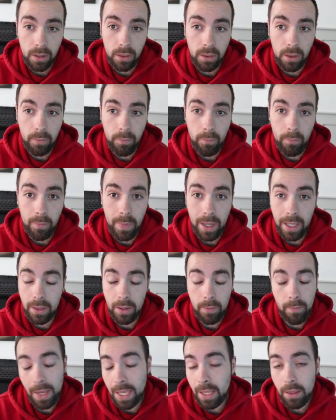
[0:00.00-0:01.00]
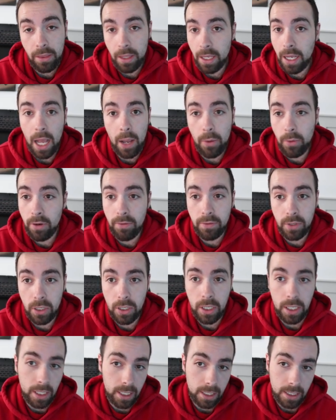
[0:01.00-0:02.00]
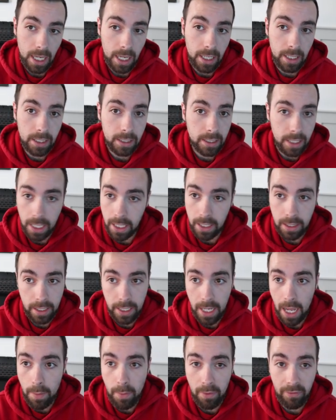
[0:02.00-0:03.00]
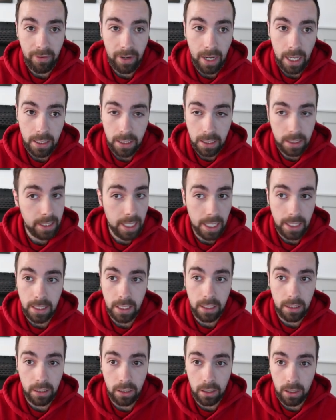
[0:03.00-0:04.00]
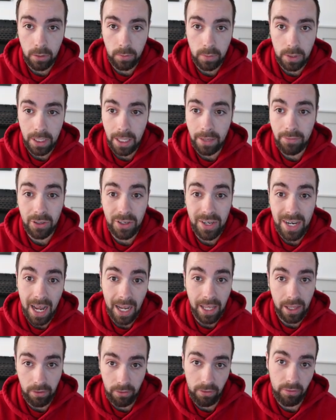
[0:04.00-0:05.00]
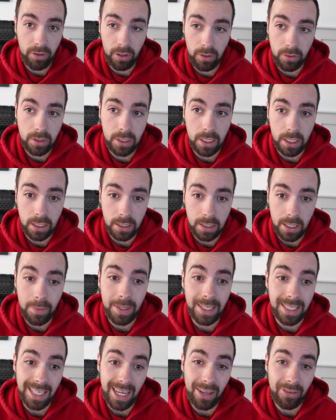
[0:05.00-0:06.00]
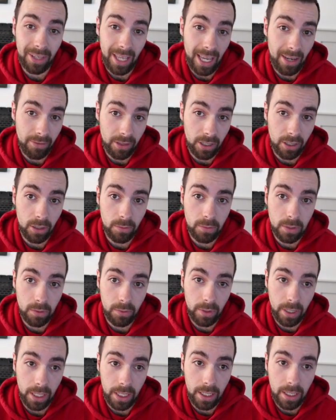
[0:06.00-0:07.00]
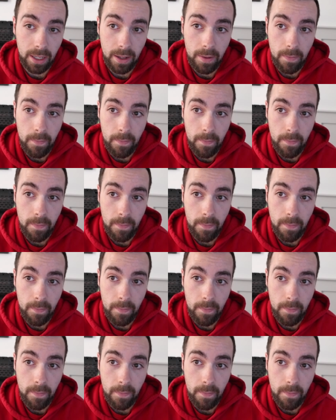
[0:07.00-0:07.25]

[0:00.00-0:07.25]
The main thing I would have done in this hand is taken the diamond finesse and tested the clubs, and they've done neither of those things. I mean, South gave the clubs away.